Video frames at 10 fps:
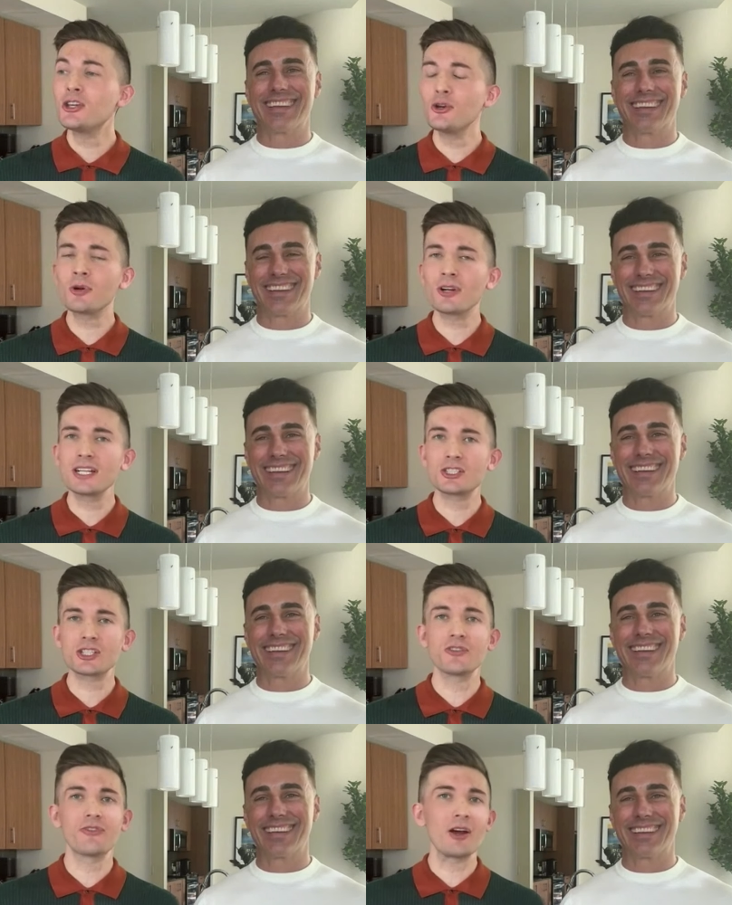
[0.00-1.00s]
Speaker 1: humor is
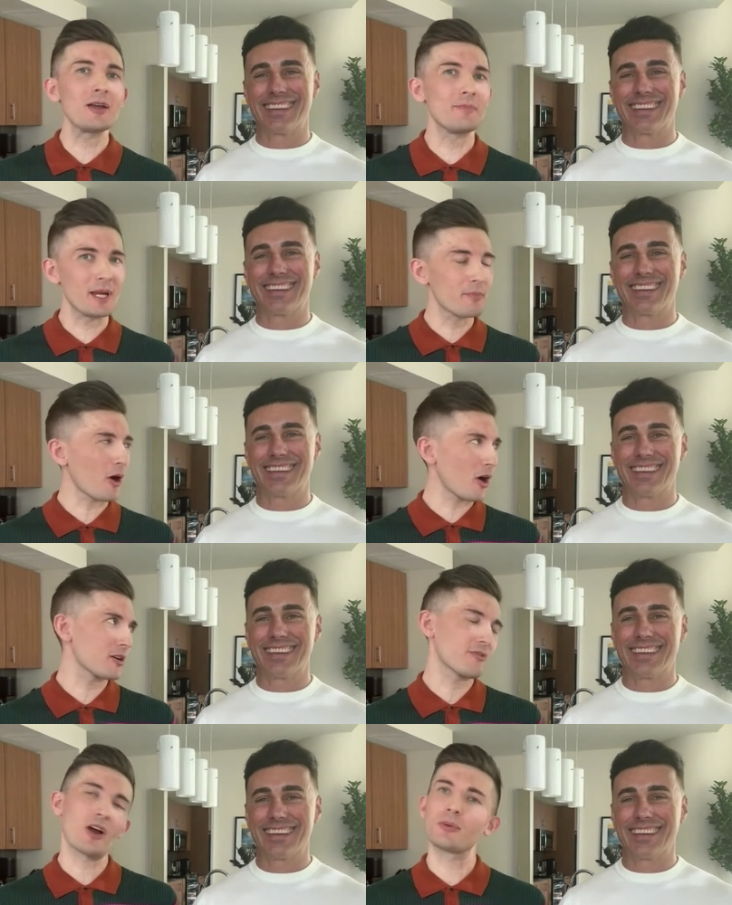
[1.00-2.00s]
just a very big
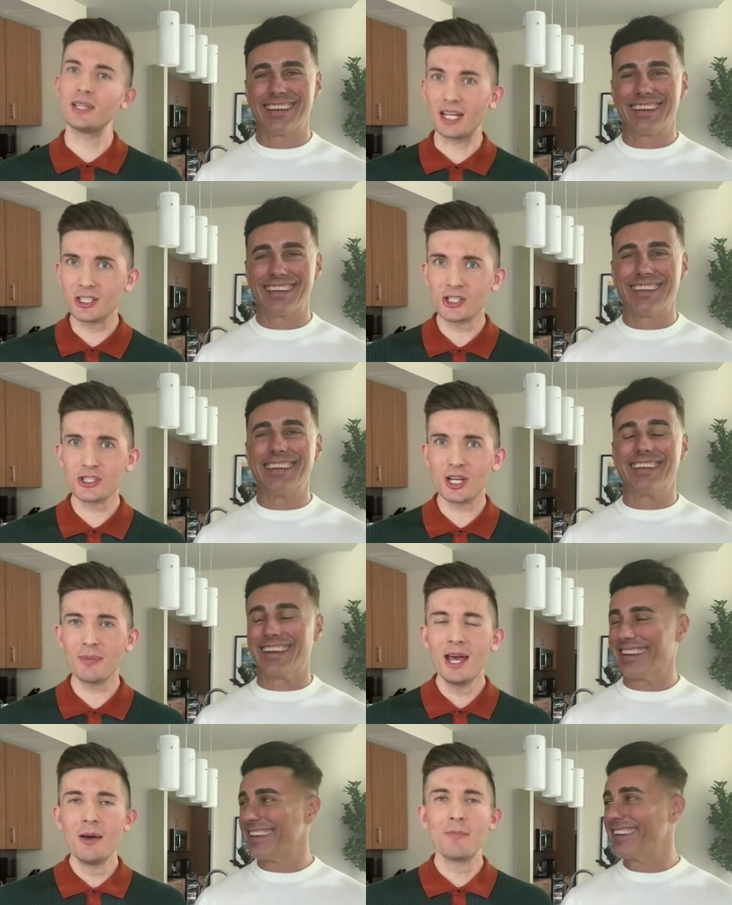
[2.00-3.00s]
part of our
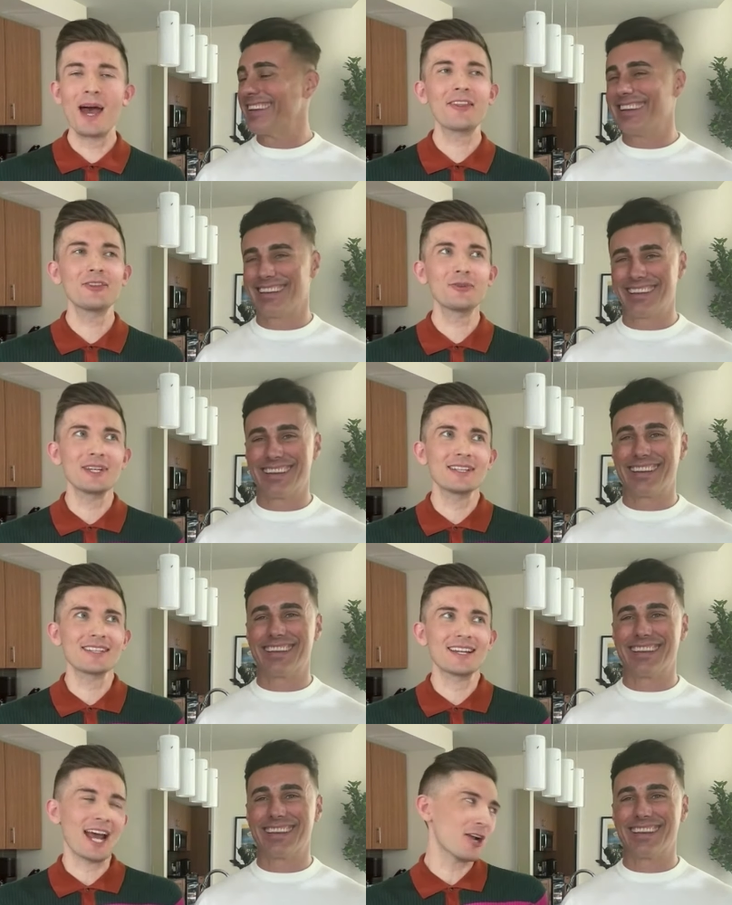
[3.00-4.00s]
relationship. Matthew is
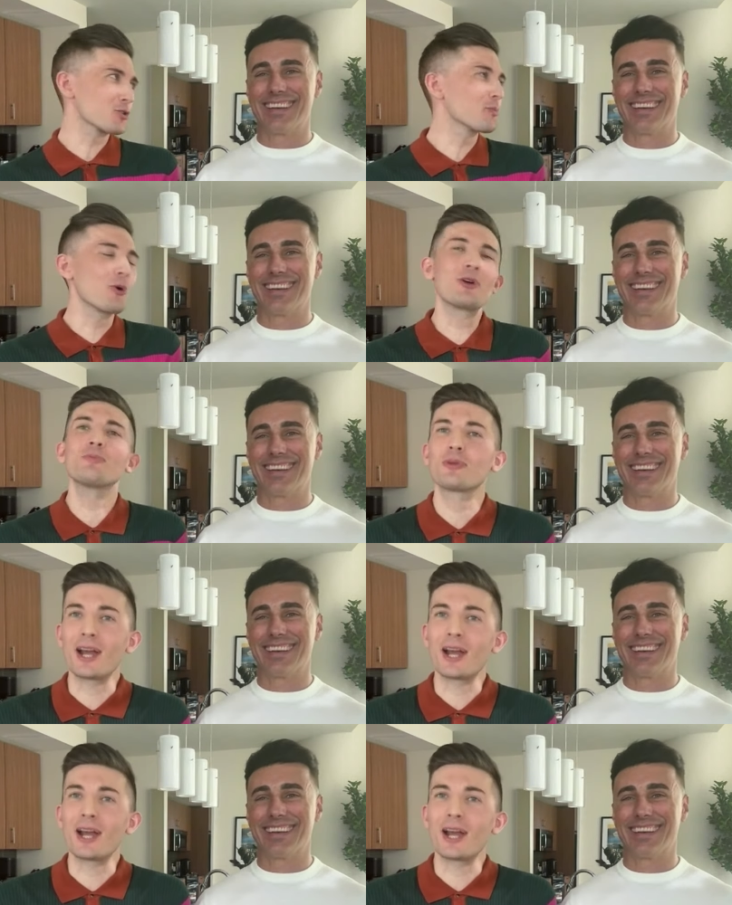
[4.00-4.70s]
a natural-born